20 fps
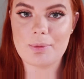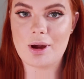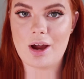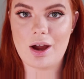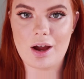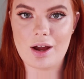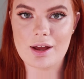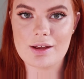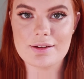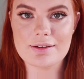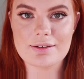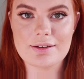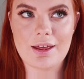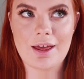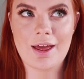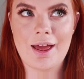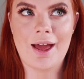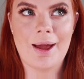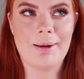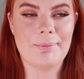my eyes.
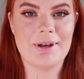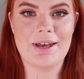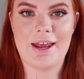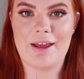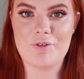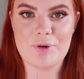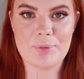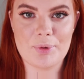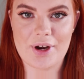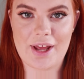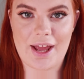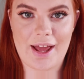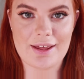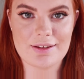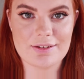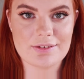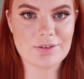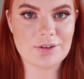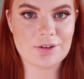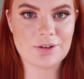I mean, everybody
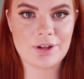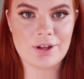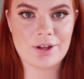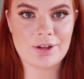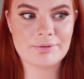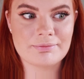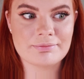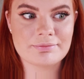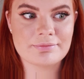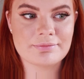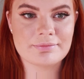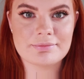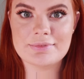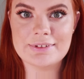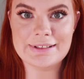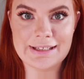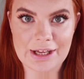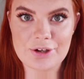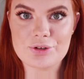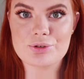has
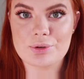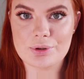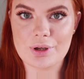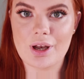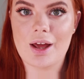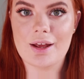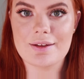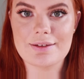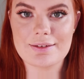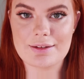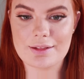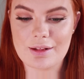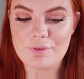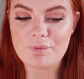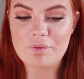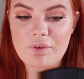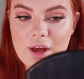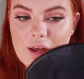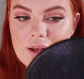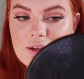natural lines in their
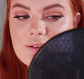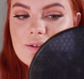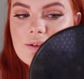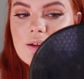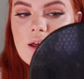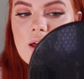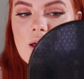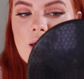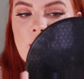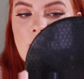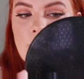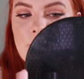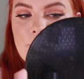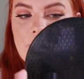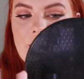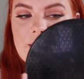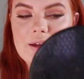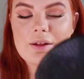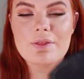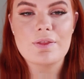face.
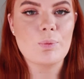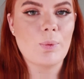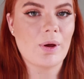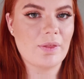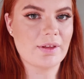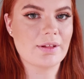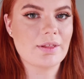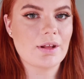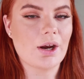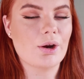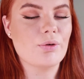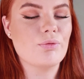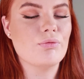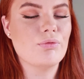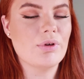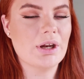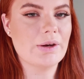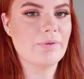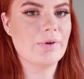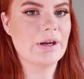But the one thing that I
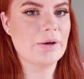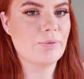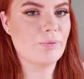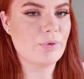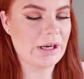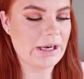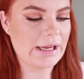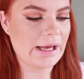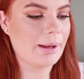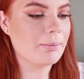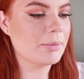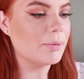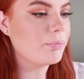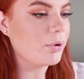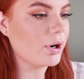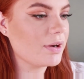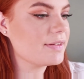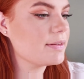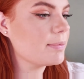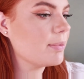really am
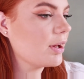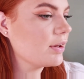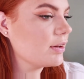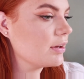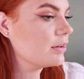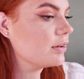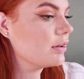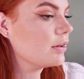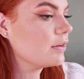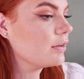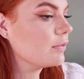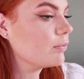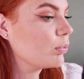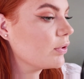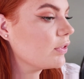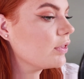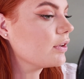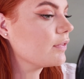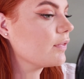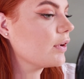impressed about
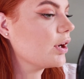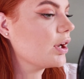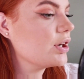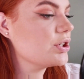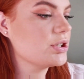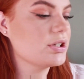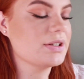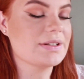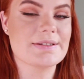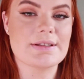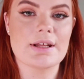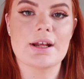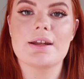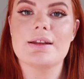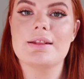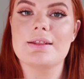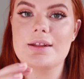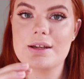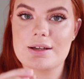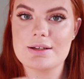with this foundation is that
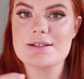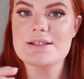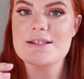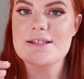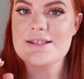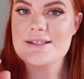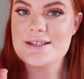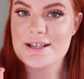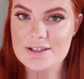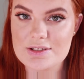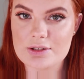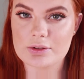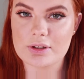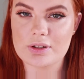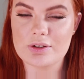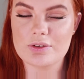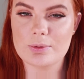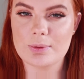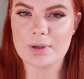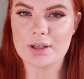it didn't settle
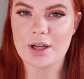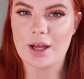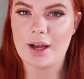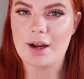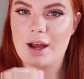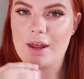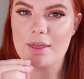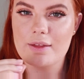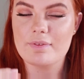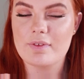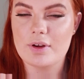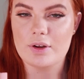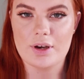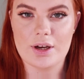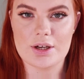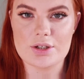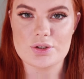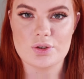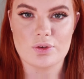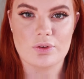into it like other
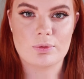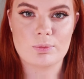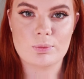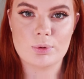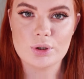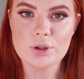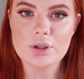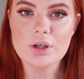foundations would.